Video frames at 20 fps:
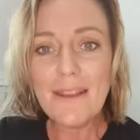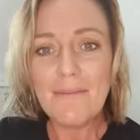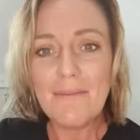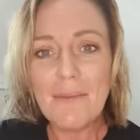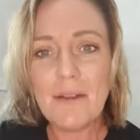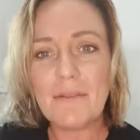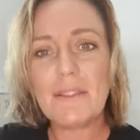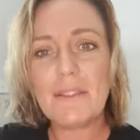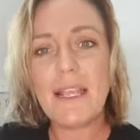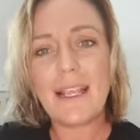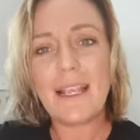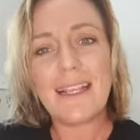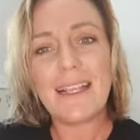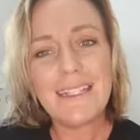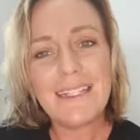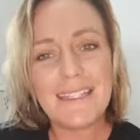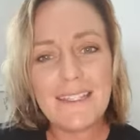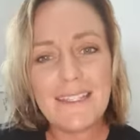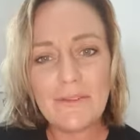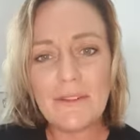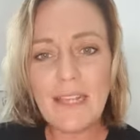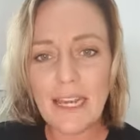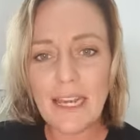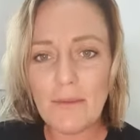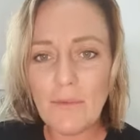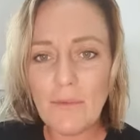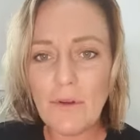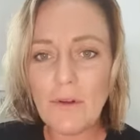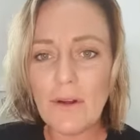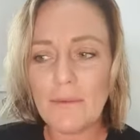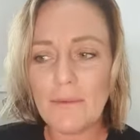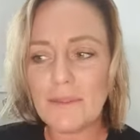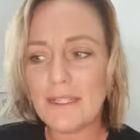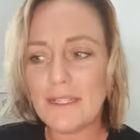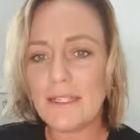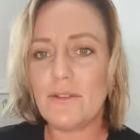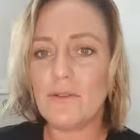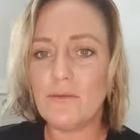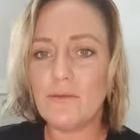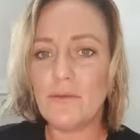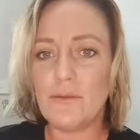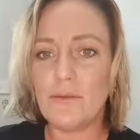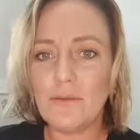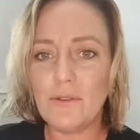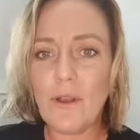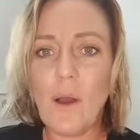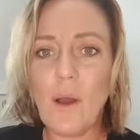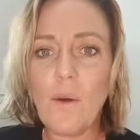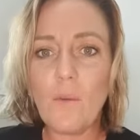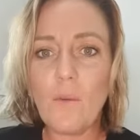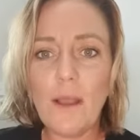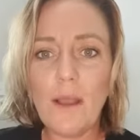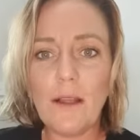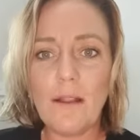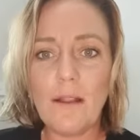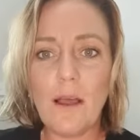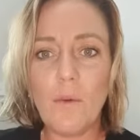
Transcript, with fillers: But it was like, I still need more. I'm still not well.